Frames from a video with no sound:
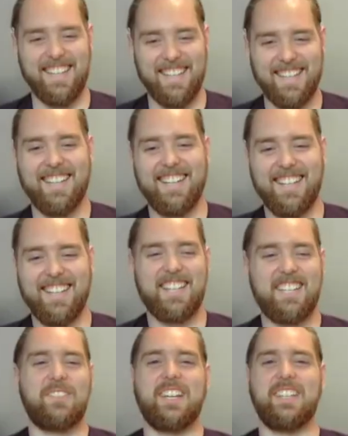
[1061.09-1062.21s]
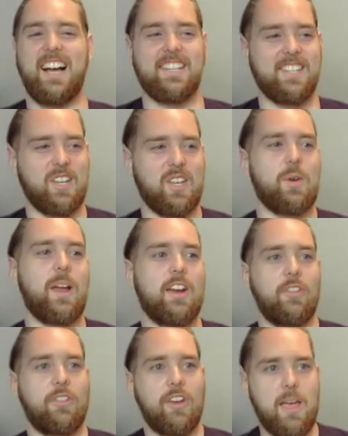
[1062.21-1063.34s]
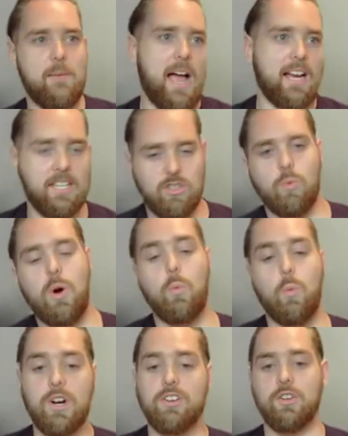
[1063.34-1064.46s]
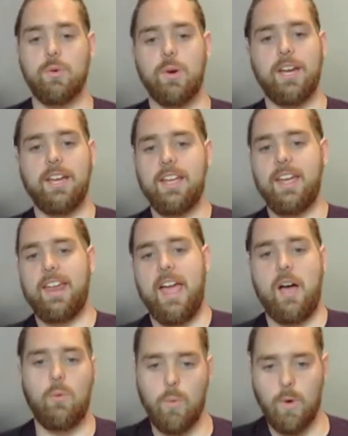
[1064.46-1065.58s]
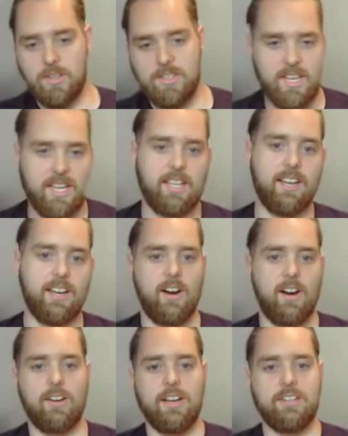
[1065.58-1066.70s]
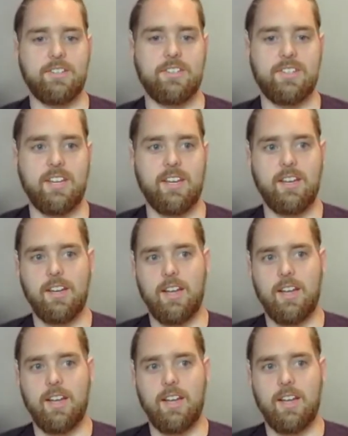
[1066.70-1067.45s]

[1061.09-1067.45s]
it. That's fantastic. You know what? And I'll tie it back into what we're doing and how we're scaling our agency.